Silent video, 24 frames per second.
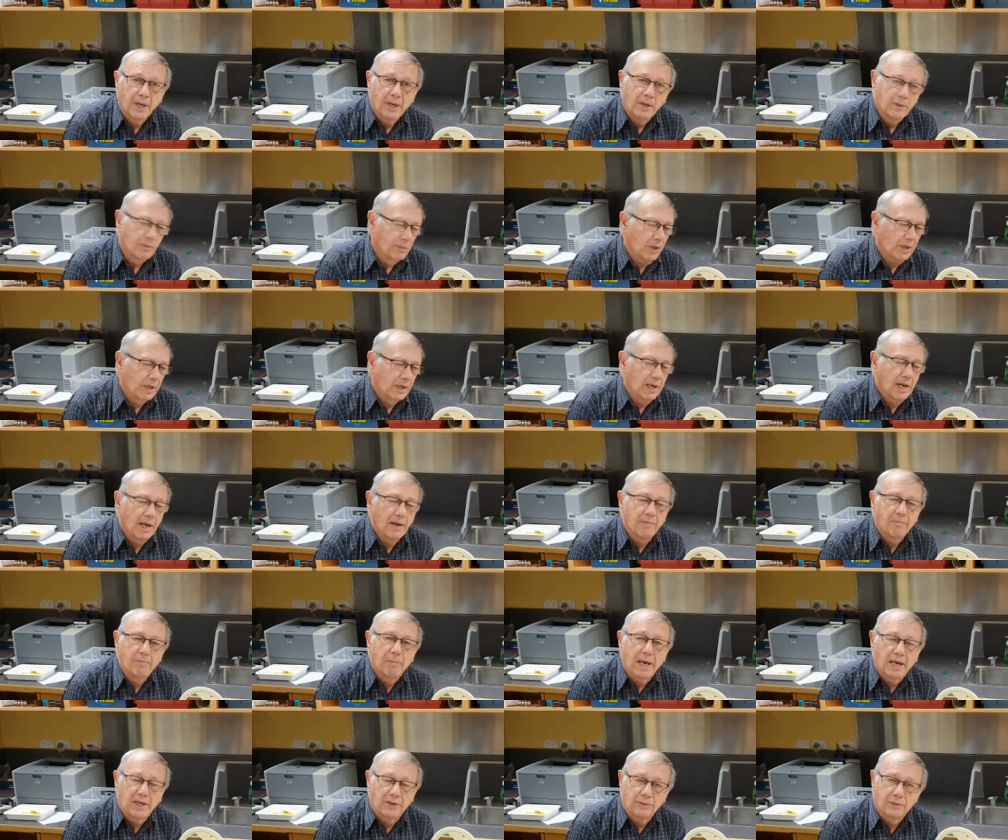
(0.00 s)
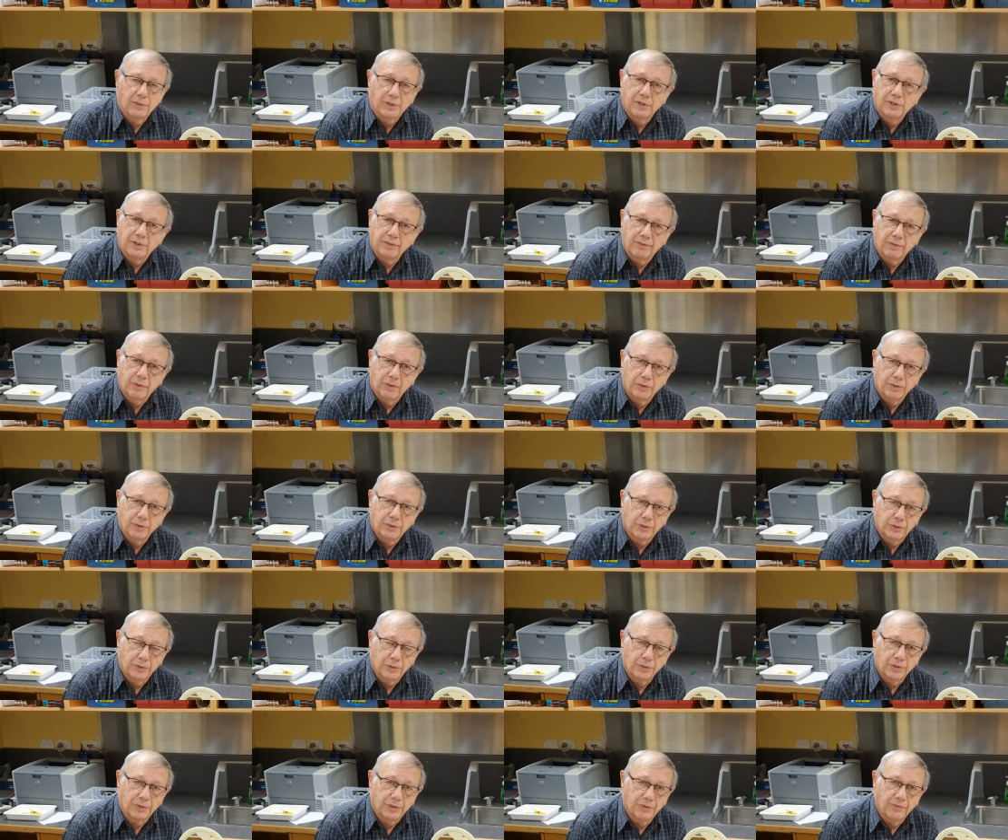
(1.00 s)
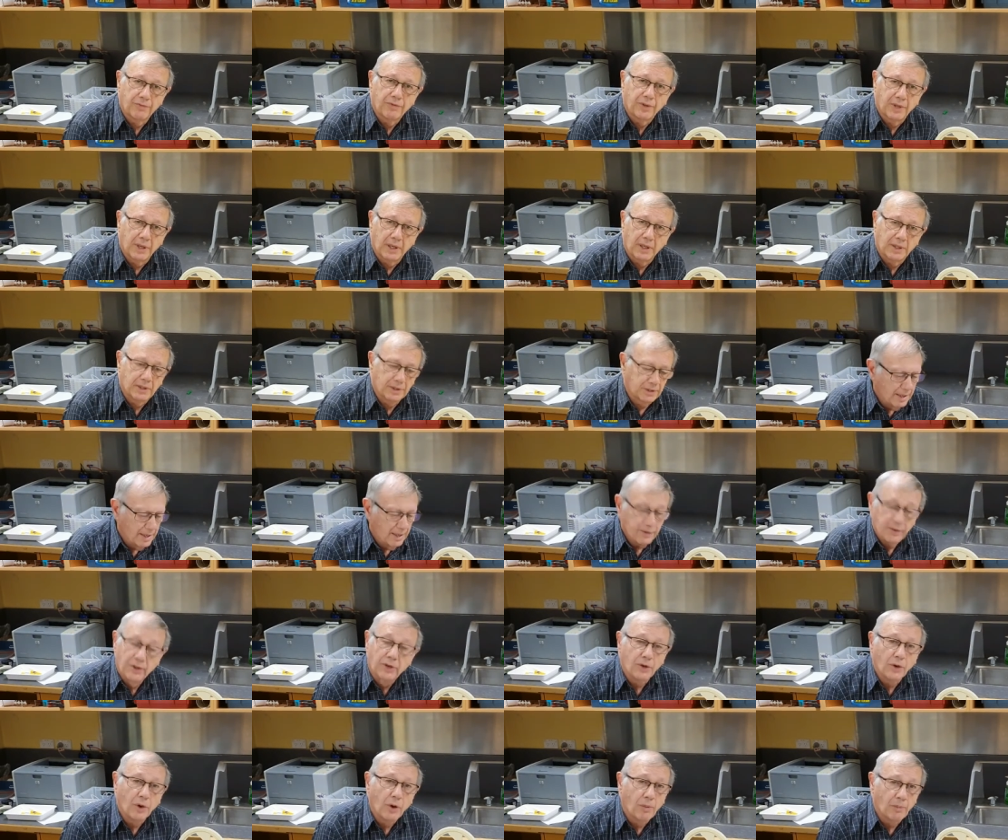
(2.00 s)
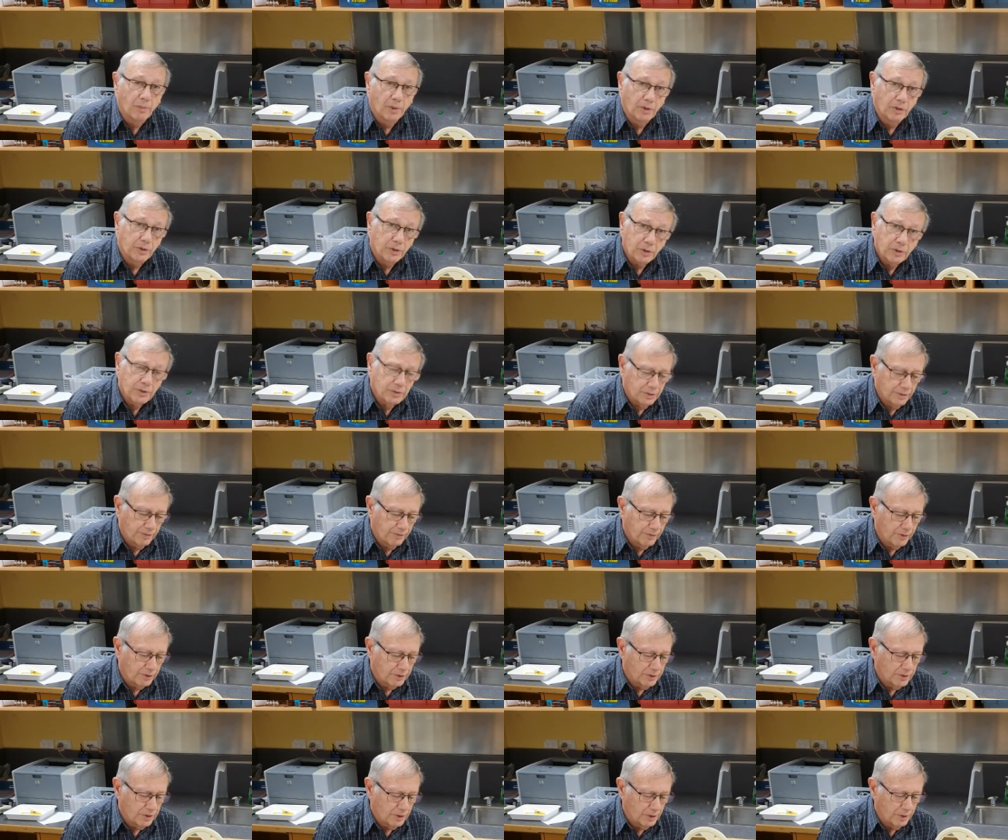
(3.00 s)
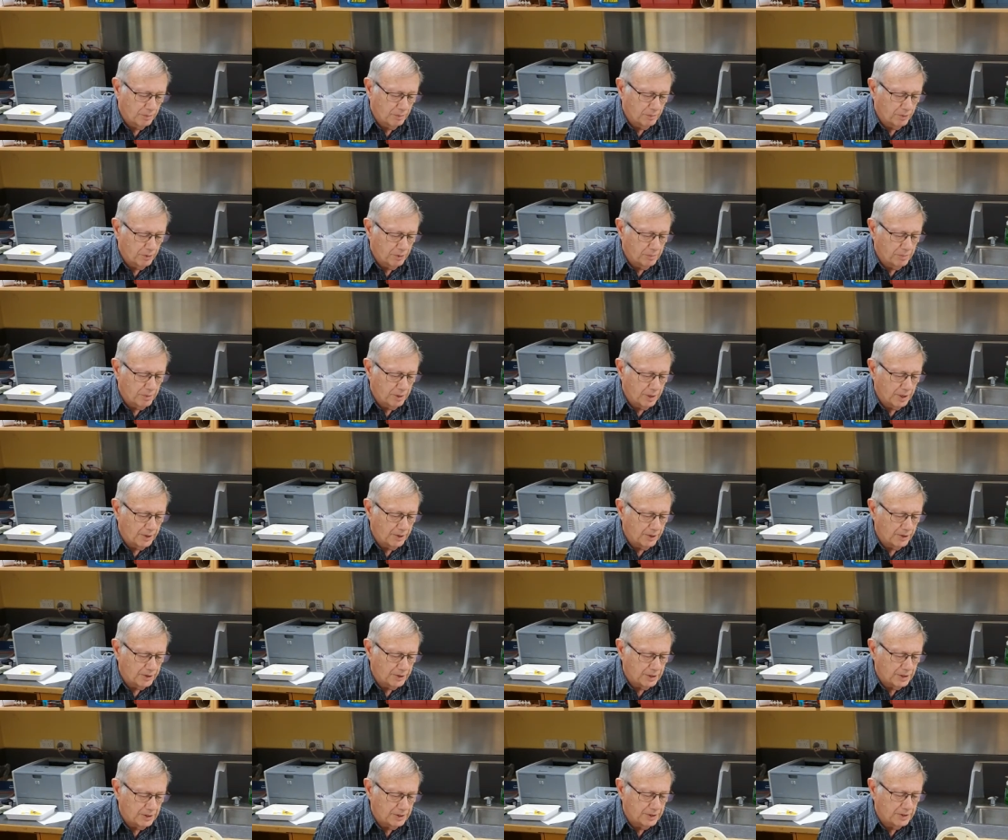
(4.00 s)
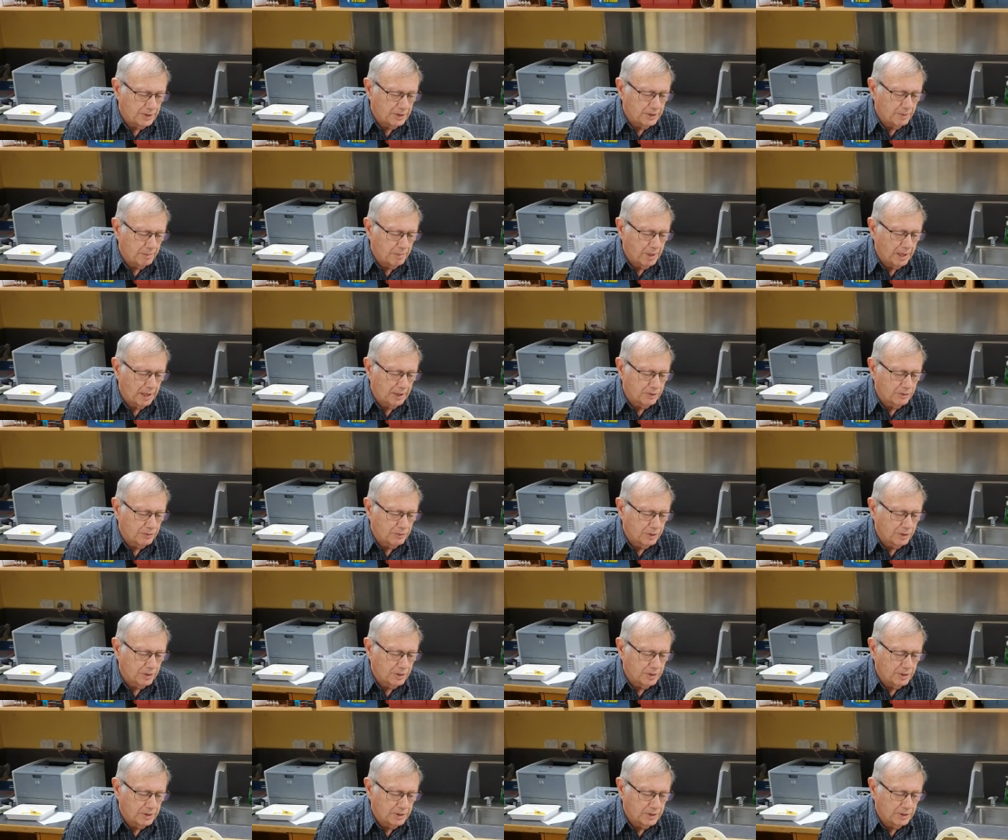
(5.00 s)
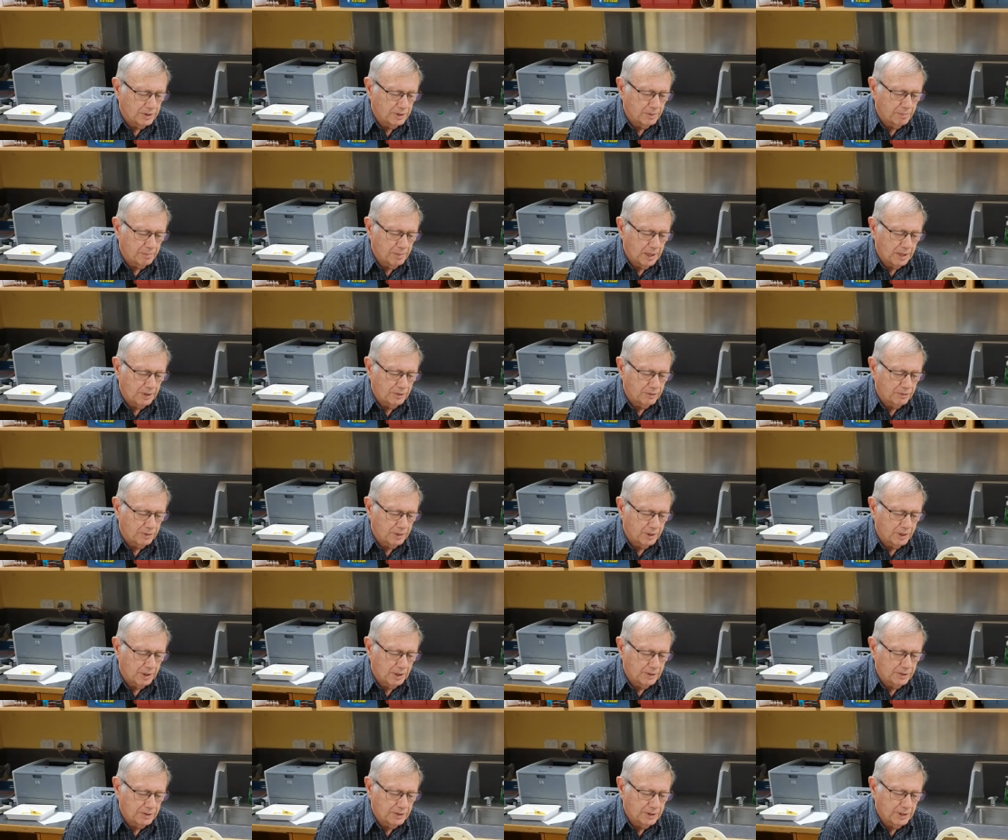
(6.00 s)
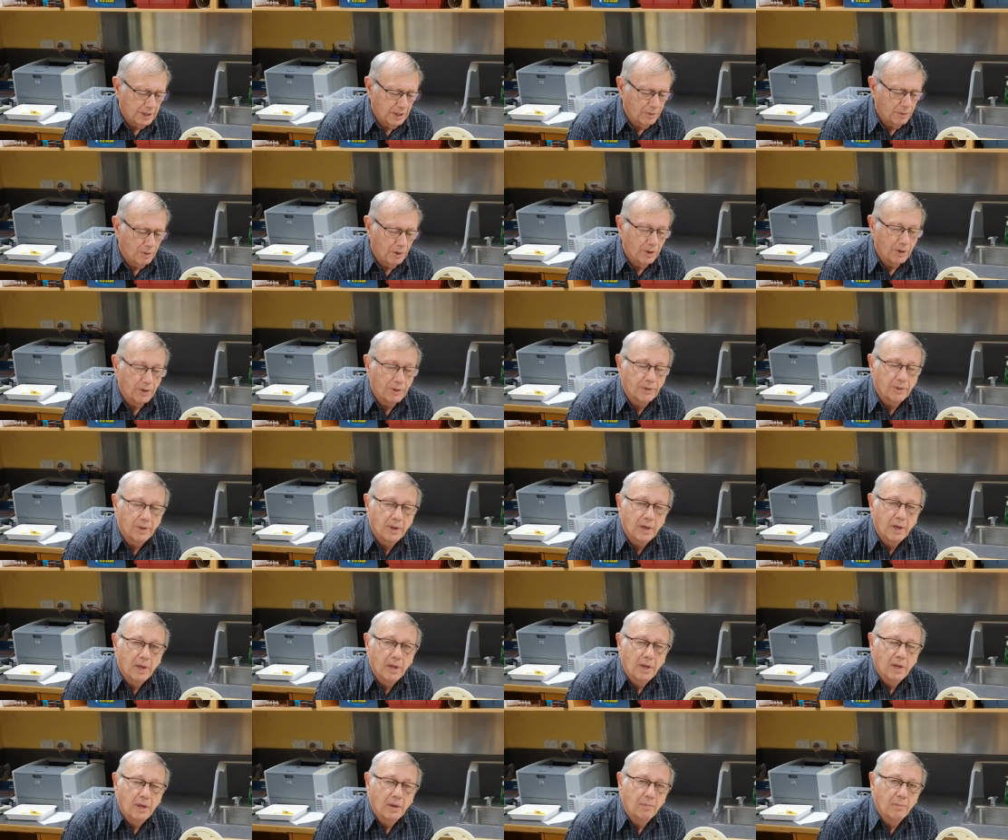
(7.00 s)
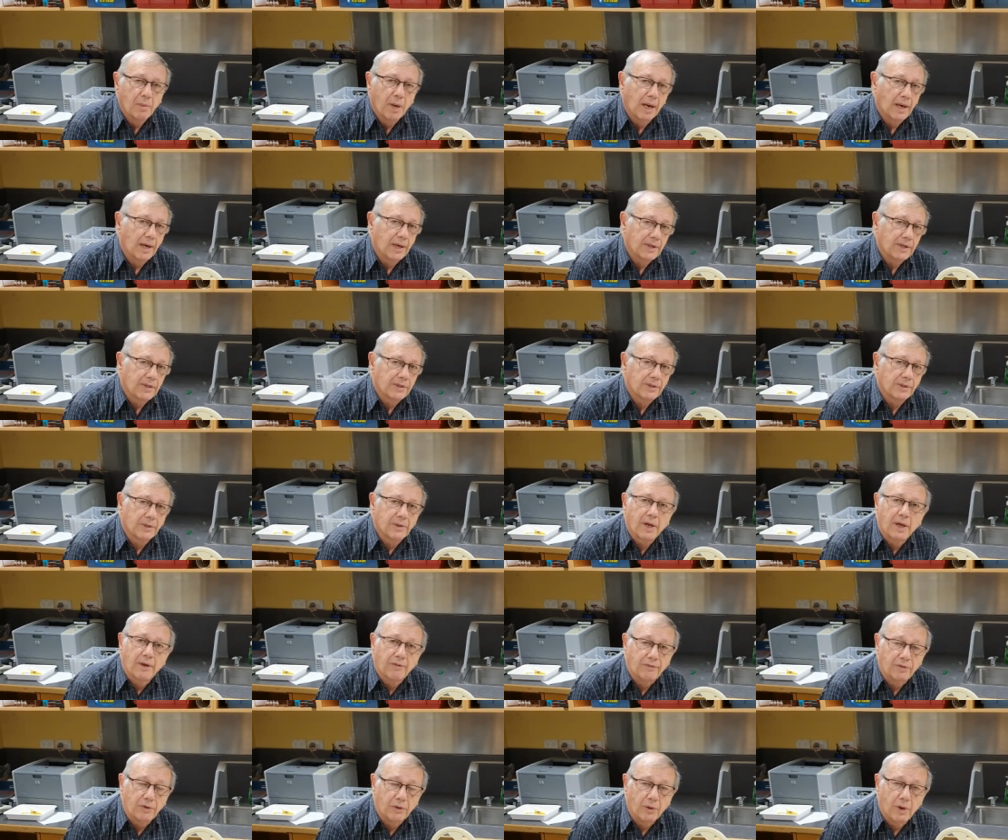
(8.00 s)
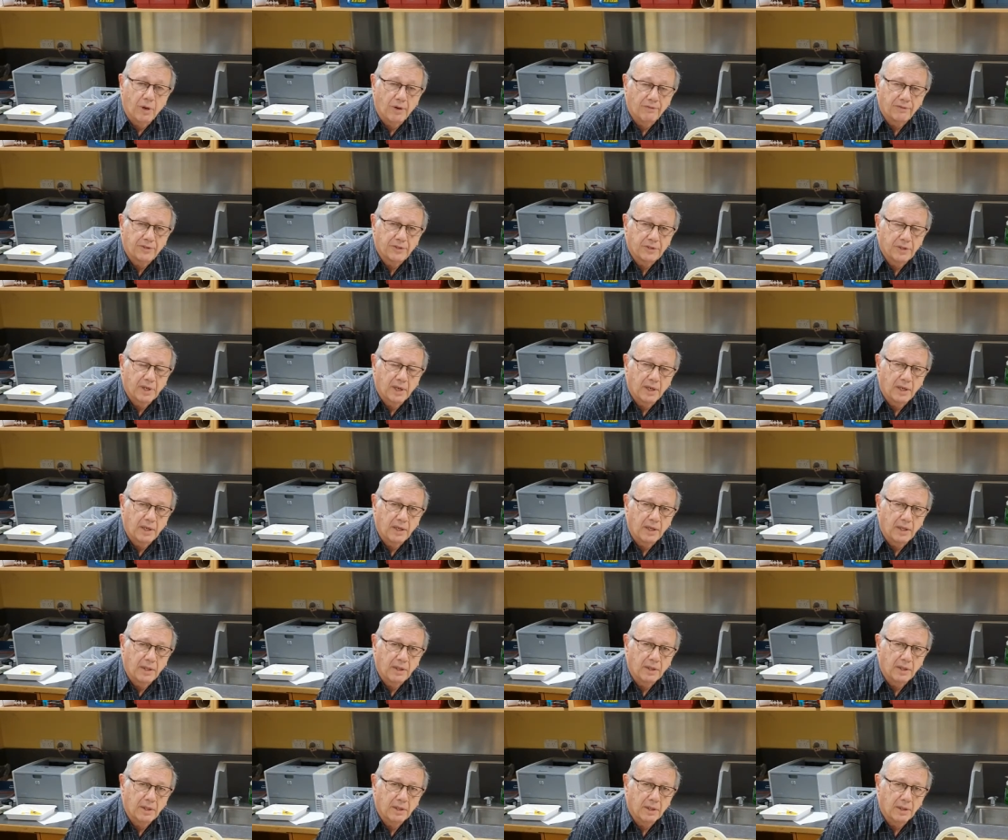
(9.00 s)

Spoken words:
We can have batteries of all sorts of things. The normal use of the term would be that this is a battery, and so on. But if you have studied